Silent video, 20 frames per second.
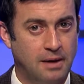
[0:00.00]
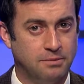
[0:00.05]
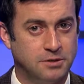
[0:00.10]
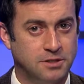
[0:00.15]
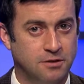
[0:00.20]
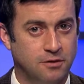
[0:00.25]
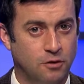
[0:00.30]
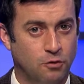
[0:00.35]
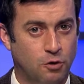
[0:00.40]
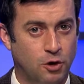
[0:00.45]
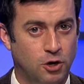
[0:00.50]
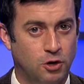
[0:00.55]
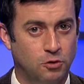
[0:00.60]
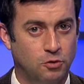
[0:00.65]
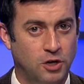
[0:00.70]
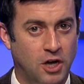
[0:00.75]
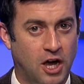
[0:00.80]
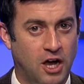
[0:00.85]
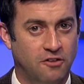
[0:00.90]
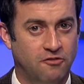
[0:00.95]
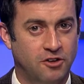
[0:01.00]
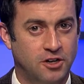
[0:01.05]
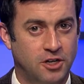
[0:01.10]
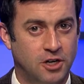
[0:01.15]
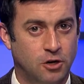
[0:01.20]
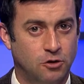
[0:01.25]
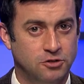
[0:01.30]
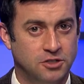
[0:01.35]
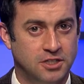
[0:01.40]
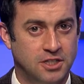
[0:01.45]
at maps of the world, we
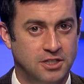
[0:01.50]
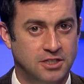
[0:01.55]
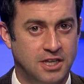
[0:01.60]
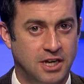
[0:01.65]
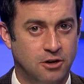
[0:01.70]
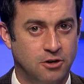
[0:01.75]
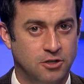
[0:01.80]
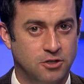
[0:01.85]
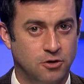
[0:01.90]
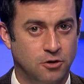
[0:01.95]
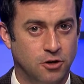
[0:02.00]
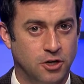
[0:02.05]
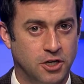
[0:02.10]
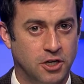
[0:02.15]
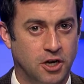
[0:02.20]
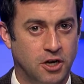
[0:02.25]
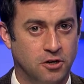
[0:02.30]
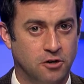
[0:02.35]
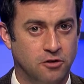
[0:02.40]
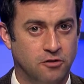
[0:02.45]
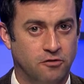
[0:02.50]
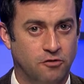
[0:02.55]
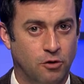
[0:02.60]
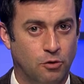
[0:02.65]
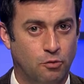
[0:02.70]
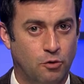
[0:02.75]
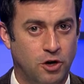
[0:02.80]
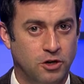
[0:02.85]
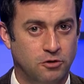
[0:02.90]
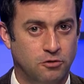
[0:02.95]
often don't see territory conquered
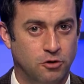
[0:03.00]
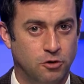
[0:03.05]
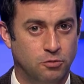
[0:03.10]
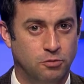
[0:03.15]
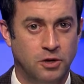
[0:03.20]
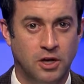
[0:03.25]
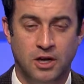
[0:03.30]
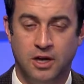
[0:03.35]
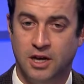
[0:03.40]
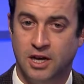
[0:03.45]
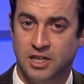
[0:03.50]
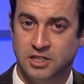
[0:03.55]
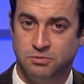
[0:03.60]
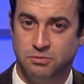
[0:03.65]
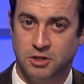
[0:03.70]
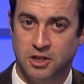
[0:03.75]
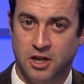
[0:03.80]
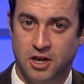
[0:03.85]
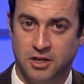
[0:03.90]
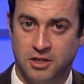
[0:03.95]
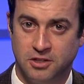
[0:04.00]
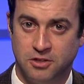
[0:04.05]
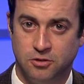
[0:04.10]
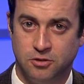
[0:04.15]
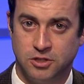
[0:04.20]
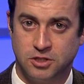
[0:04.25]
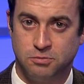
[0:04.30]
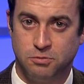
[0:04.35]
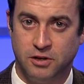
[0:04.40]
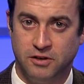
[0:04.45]
from one group as belonging
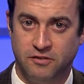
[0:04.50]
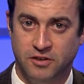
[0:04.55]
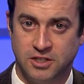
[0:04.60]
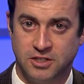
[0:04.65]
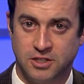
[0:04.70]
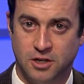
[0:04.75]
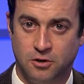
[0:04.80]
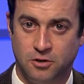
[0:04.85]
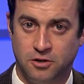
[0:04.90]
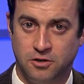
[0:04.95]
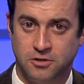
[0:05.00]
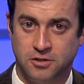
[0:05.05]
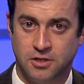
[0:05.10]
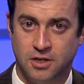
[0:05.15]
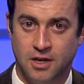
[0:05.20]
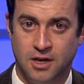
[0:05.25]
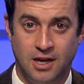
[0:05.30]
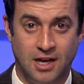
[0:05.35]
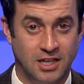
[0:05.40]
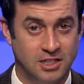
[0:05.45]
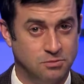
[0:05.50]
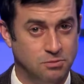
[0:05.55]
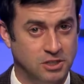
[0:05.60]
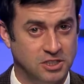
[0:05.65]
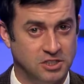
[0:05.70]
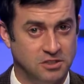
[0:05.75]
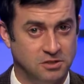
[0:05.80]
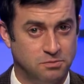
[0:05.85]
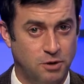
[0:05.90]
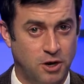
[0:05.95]
to its previous owners, as
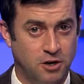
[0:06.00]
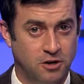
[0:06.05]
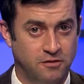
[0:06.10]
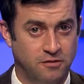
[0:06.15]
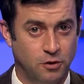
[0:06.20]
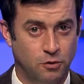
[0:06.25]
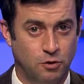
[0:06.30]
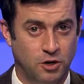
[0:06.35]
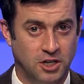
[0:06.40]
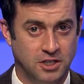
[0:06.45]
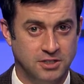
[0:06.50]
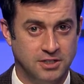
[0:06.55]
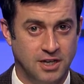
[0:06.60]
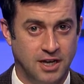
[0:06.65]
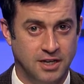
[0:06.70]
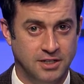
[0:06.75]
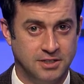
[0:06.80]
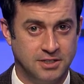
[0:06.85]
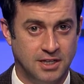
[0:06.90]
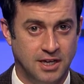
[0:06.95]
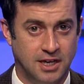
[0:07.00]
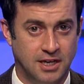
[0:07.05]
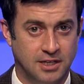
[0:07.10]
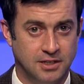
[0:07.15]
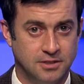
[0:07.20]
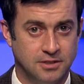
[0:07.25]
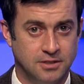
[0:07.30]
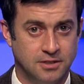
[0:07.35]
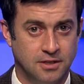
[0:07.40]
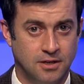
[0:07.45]
much as part of the winning side's
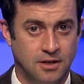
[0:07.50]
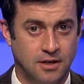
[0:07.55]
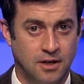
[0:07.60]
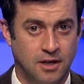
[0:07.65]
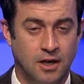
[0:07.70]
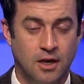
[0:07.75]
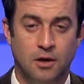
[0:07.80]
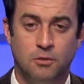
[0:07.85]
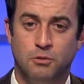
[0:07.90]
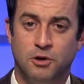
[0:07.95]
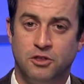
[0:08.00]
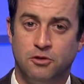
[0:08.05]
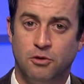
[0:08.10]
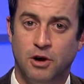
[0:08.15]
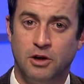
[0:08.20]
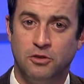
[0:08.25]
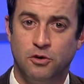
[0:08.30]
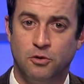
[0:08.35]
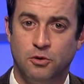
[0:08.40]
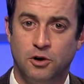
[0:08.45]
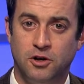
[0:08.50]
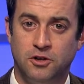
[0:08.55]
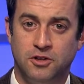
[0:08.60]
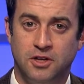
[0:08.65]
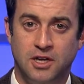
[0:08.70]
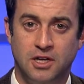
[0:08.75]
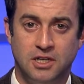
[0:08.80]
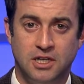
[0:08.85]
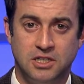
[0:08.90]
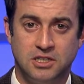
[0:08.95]
gains. But throughout the
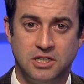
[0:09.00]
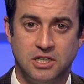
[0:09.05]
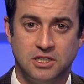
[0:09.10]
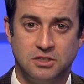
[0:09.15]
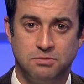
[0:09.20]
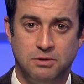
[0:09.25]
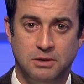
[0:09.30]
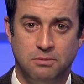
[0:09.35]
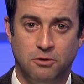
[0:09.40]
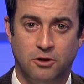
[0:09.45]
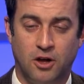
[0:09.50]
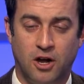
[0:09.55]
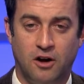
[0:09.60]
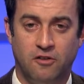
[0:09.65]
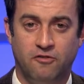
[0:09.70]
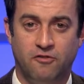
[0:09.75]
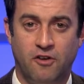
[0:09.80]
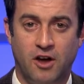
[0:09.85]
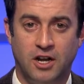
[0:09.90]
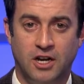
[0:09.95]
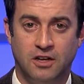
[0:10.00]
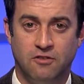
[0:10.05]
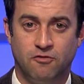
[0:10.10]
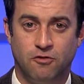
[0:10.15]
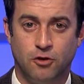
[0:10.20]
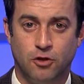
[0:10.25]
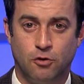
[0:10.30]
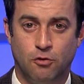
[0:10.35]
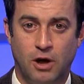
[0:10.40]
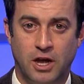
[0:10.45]
world, indigenous people are
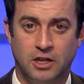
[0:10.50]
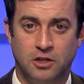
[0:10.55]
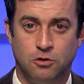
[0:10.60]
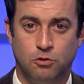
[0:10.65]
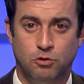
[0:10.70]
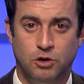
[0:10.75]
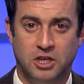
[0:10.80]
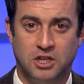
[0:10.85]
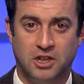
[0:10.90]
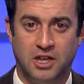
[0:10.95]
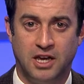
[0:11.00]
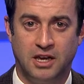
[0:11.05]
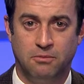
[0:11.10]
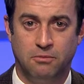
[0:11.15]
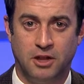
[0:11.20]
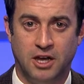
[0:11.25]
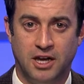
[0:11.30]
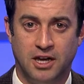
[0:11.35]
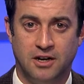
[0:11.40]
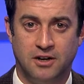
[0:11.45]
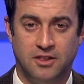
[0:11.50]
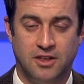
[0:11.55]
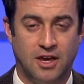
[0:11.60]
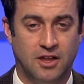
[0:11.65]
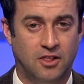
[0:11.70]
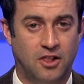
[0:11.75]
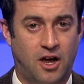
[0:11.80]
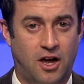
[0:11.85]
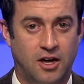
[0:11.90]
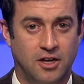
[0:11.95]
fighting for the right to reclaim land
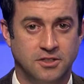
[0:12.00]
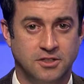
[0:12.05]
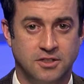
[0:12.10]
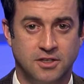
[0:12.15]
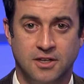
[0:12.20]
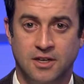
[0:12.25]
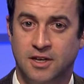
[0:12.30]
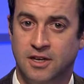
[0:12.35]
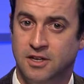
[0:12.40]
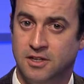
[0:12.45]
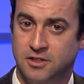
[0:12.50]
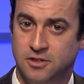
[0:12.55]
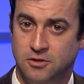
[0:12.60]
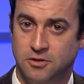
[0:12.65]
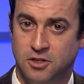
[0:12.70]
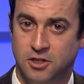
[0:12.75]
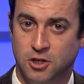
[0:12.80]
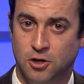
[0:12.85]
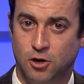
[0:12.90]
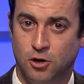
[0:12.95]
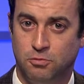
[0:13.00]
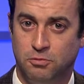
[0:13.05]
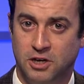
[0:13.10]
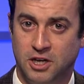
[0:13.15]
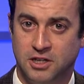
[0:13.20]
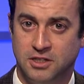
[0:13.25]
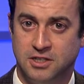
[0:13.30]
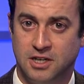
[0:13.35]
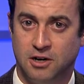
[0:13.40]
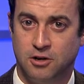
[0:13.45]
they lost due to
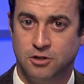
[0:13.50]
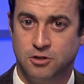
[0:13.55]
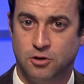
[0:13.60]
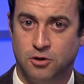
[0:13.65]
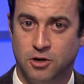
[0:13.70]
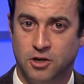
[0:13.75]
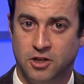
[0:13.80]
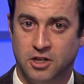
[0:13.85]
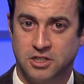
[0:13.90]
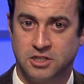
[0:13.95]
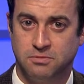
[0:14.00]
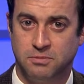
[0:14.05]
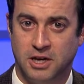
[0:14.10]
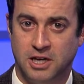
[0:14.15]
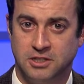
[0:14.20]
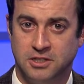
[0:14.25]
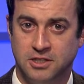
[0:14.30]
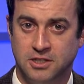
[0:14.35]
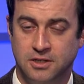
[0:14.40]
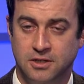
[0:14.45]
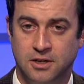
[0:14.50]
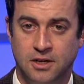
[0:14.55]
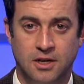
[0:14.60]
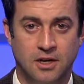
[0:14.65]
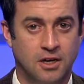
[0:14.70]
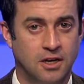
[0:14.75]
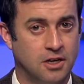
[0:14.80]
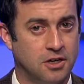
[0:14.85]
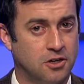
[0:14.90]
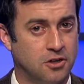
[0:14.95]
European territorial expansion,
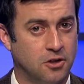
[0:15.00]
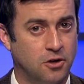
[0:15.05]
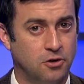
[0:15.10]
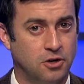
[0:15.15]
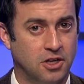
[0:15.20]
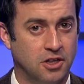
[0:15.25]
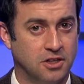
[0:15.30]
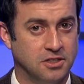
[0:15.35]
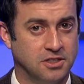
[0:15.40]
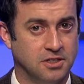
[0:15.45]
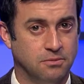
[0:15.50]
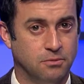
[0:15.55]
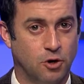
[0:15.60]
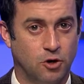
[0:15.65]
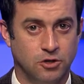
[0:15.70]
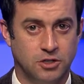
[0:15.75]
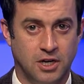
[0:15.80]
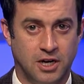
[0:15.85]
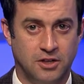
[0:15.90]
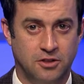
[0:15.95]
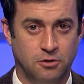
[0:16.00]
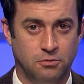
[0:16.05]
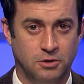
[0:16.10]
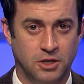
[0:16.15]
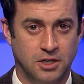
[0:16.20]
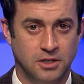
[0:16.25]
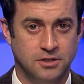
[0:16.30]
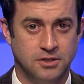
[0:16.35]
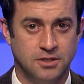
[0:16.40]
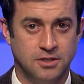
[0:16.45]
colonialism, or to
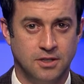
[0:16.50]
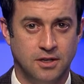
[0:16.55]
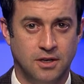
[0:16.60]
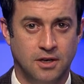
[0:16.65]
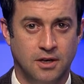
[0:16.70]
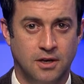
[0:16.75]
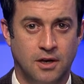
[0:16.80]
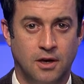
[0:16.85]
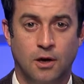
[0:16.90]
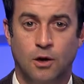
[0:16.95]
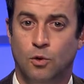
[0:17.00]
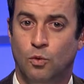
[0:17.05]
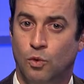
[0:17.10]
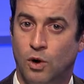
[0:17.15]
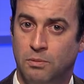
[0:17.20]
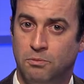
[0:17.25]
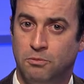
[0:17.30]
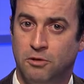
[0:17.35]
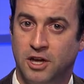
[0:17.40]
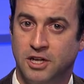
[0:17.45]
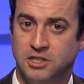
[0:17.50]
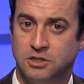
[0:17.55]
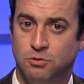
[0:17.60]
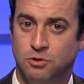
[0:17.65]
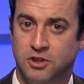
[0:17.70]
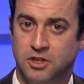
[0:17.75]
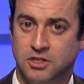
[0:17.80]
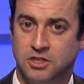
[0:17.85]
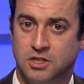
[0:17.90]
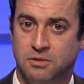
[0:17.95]
other means. One
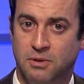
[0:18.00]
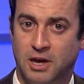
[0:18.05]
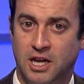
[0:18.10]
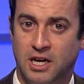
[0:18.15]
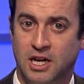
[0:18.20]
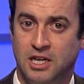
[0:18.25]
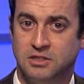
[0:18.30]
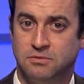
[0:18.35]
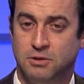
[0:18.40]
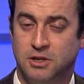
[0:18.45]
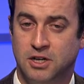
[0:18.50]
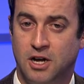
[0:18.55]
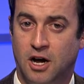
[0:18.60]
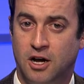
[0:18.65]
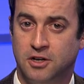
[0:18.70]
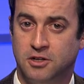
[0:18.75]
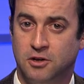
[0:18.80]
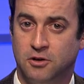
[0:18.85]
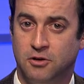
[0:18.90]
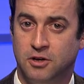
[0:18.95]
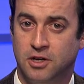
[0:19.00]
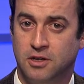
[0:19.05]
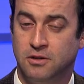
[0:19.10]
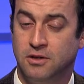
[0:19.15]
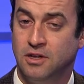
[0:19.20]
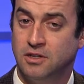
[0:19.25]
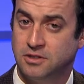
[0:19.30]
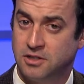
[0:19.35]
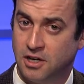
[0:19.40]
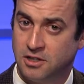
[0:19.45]
place where this debate has been
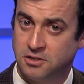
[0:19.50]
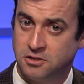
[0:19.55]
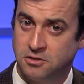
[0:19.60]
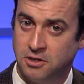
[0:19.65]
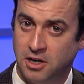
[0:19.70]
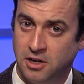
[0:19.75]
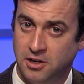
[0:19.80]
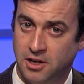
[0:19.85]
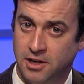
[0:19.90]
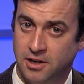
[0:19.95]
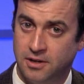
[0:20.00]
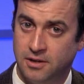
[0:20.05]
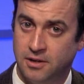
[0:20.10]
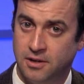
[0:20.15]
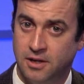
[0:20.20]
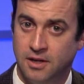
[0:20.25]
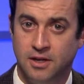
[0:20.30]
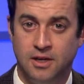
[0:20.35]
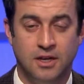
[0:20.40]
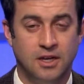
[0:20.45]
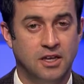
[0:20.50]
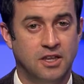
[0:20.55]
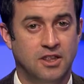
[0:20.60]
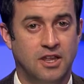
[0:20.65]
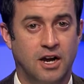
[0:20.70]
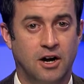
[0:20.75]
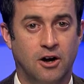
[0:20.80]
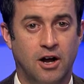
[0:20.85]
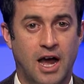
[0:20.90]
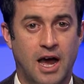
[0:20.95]
ongoing is Australia.
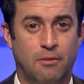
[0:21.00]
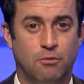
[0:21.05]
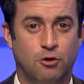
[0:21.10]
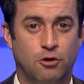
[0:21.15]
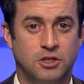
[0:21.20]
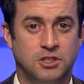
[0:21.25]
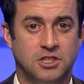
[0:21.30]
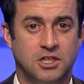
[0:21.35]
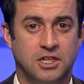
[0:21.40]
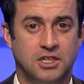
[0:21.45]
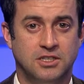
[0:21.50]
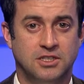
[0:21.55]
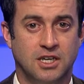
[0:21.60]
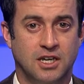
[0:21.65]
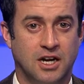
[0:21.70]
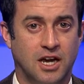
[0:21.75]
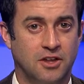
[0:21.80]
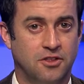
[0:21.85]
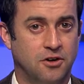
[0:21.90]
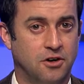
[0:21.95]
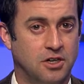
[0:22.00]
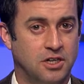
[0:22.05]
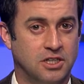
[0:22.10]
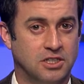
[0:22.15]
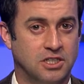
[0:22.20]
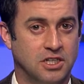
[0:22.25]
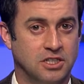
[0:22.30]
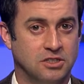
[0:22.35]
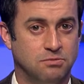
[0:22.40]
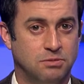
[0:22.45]
There, Aborigines and other
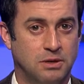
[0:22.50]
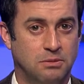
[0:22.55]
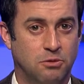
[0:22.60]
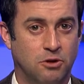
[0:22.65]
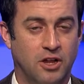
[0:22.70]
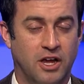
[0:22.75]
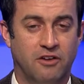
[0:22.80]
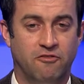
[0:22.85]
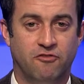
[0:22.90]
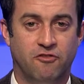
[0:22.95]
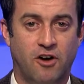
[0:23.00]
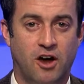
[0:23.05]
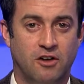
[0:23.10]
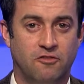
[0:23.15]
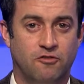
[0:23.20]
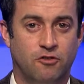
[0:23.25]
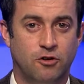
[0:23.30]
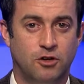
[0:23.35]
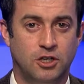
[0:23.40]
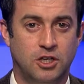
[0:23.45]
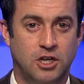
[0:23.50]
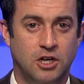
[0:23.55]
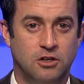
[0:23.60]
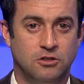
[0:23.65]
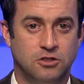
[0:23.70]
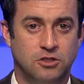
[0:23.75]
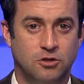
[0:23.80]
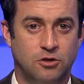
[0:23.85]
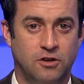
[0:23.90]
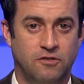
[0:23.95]
indigenous people have fought for
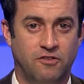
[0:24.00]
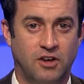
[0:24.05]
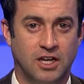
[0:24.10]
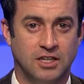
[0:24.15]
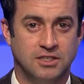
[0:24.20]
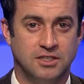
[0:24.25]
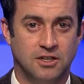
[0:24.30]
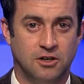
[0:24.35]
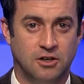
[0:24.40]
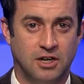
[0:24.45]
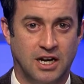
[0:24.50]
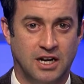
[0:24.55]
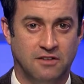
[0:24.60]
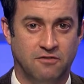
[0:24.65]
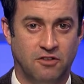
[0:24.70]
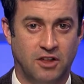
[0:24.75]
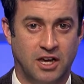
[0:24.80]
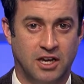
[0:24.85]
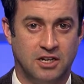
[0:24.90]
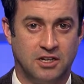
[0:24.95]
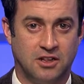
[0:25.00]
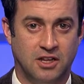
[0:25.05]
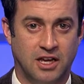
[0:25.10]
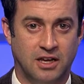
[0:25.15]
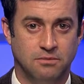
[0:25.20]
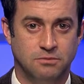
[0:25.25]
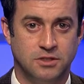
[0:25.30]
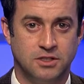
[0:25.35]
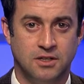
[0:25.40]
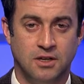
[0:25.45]
years to advance their native land
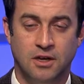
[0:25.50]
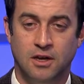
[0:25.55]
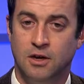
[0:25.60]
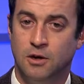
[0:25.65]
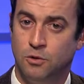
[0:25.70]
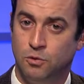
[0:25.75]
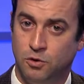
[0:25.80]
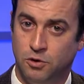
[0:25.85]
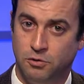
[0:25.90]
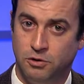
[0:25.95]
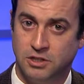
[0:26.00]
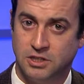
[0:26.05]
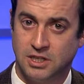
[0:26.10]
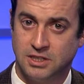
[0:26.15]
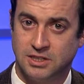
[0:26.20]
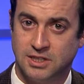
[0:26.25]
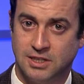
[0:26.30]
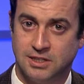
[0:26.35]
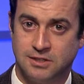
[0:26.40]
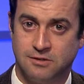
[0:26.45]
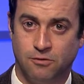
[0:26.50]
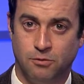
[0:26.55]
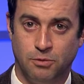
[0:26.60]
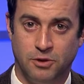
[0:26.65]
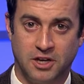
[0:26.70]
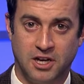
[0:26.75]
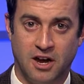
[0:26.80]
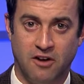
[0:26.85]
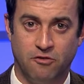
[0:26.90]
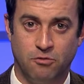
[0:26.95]
claims, with resistance
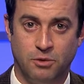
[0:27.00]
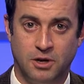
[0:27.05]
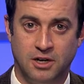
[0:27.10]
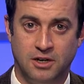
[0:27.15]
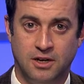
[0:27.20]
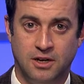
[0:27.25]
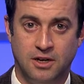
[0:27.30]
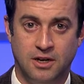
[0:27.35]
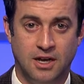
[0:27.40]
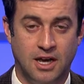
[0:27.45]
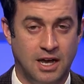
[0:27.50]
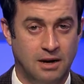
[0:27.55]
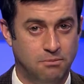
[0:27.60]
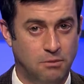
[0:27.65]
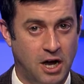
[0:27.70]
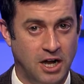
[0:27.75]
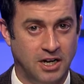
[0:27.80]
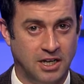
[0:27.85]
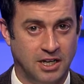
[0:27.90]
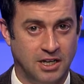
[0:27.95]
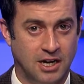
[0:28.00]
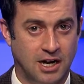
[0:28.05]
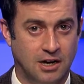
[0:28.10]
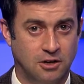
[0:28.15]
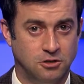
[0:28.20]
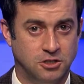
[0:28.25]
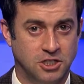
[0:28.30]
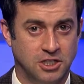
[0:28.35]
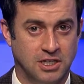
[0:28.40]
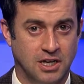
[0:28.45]
from the government and mining and
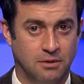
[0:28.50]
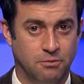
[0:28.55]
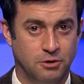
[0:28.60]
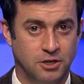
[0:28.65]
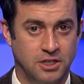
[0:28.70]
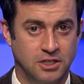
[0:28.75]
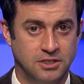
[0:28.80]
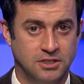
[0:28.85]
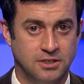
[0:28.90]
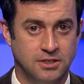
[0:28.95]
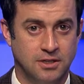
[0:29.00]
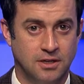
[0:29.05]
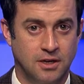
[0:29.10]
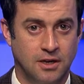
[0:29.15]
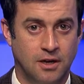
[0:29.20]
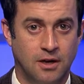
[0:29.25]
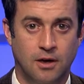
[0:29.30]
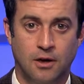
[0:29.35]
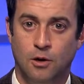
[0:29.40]
energy companies.